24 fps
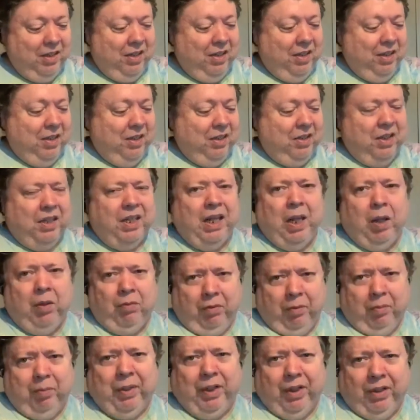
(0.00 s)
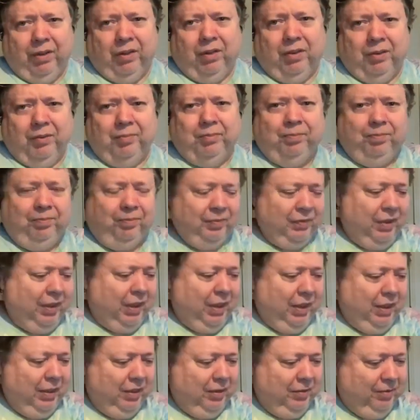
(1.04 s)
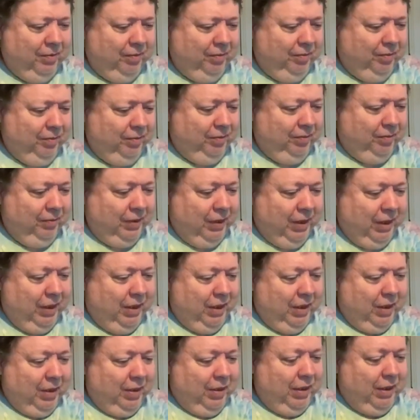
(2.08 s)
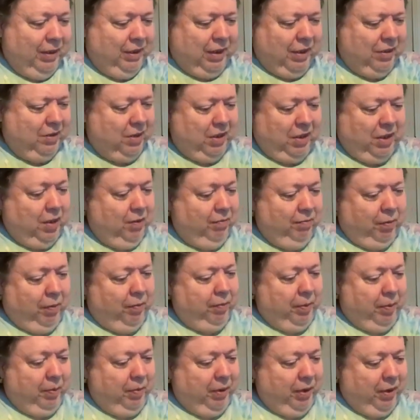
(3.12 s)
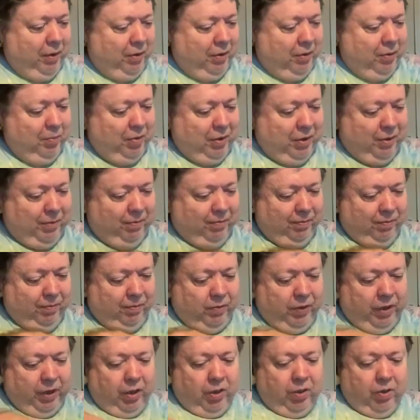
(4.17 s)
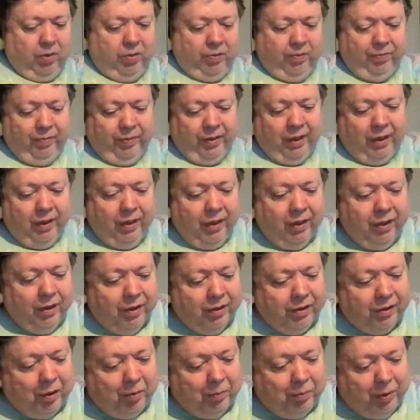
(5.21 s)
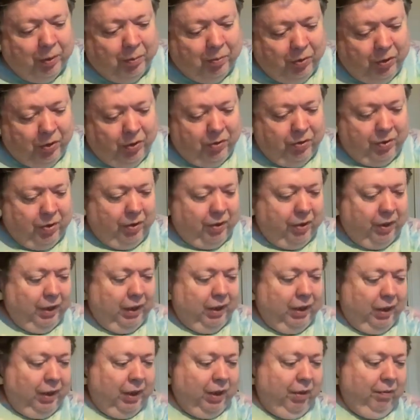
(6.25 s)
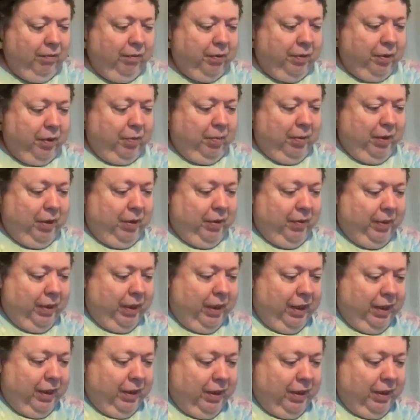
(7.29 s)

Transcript: It's the name of a beer, okay? It doesn't come from the beer, but you know, some people used to think it came from the beer, right?